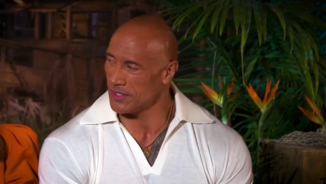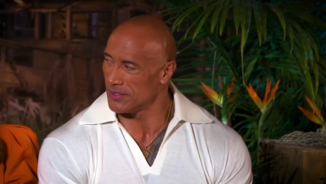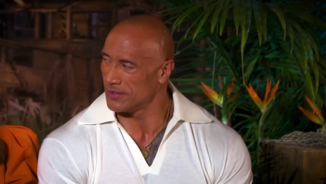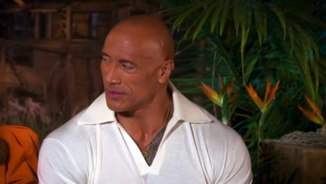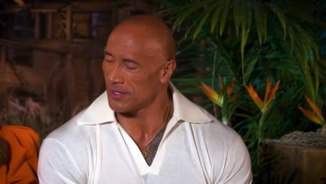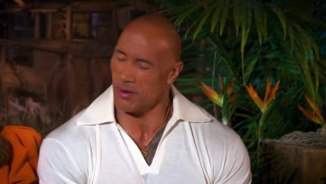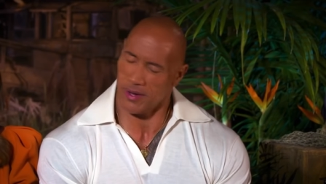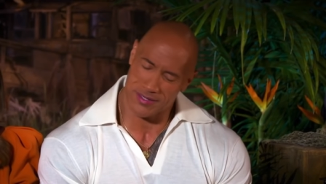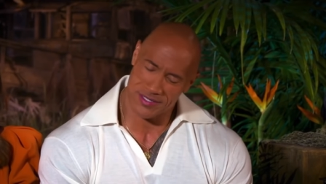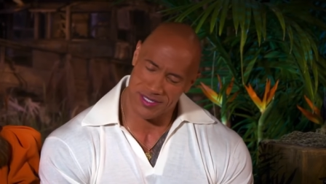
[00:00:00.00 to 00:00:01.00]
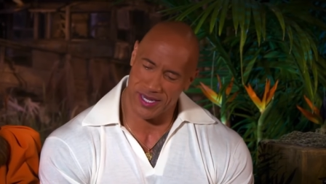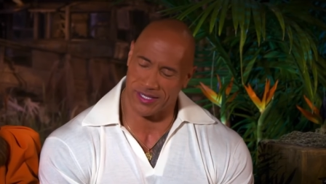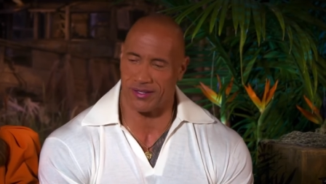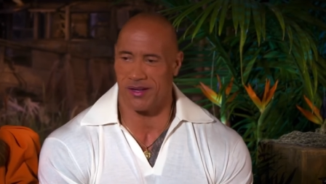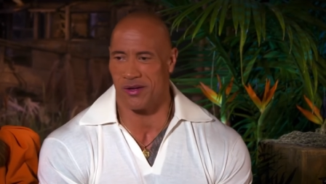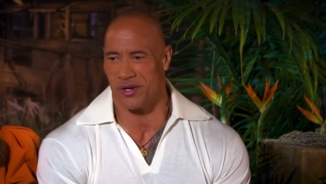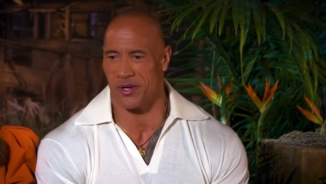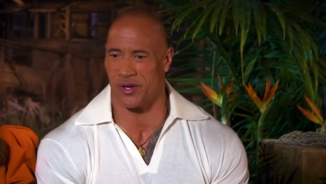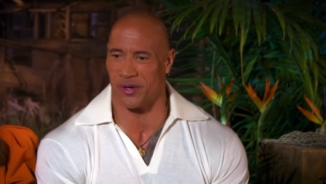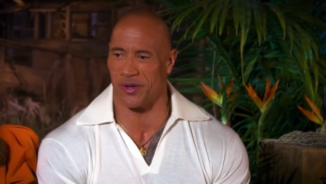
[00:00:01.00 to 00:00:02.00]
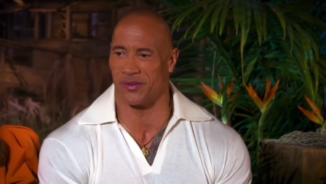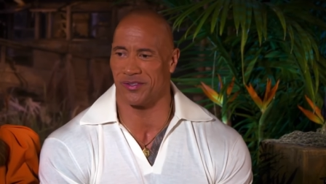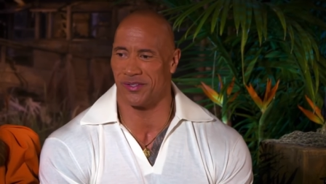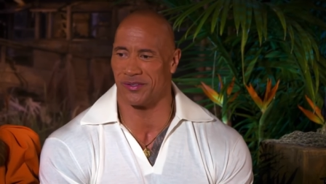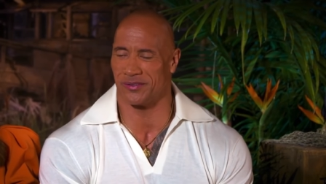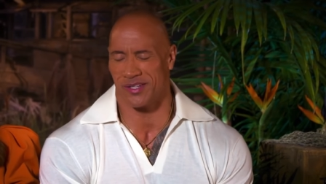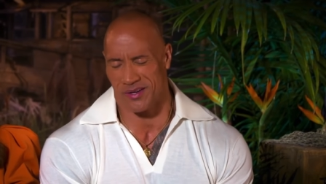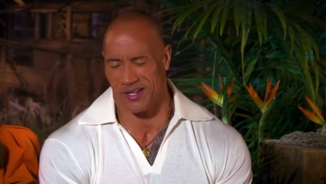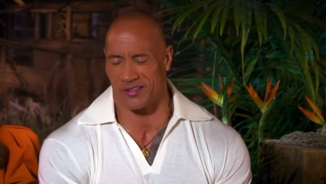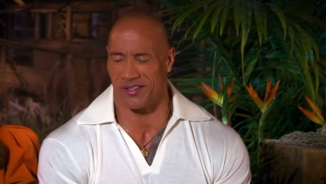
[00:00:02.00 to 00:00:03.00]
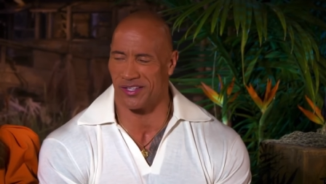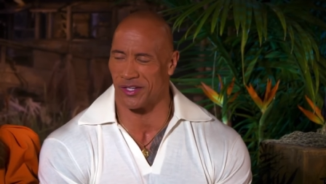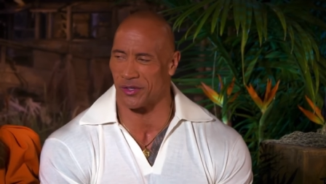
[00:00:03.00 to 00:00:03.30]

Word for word: No, I don't. Go ahead and sing. No, I don't. You think you're